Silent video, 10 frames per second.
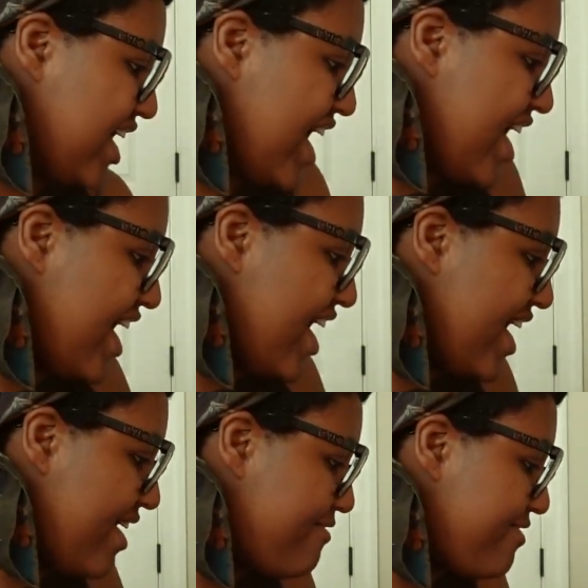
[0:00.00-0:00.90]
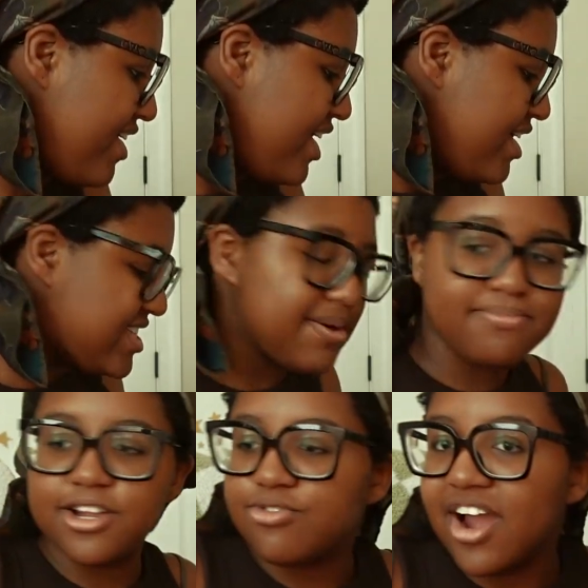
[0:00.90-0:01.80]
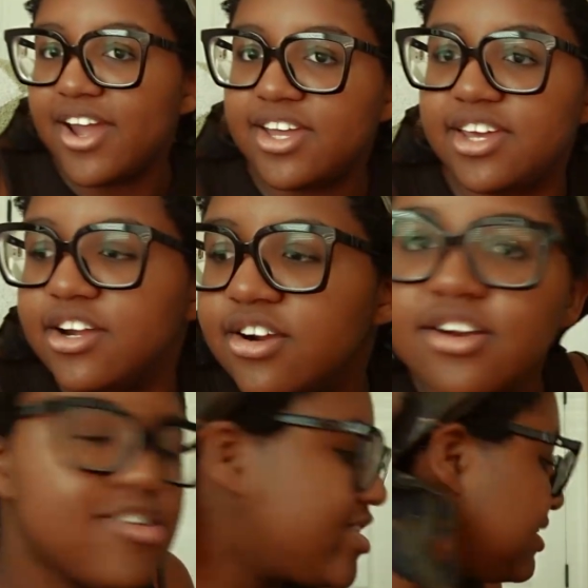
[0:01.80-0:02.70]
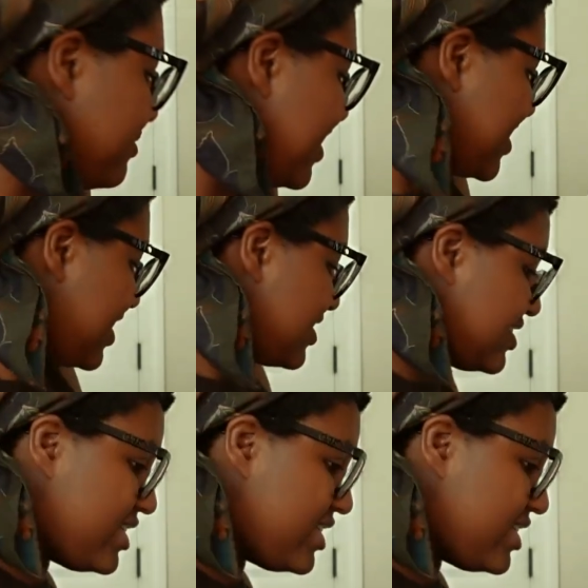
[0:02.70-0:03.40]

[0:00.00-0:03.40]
I have something right here. Hold on, let me get it.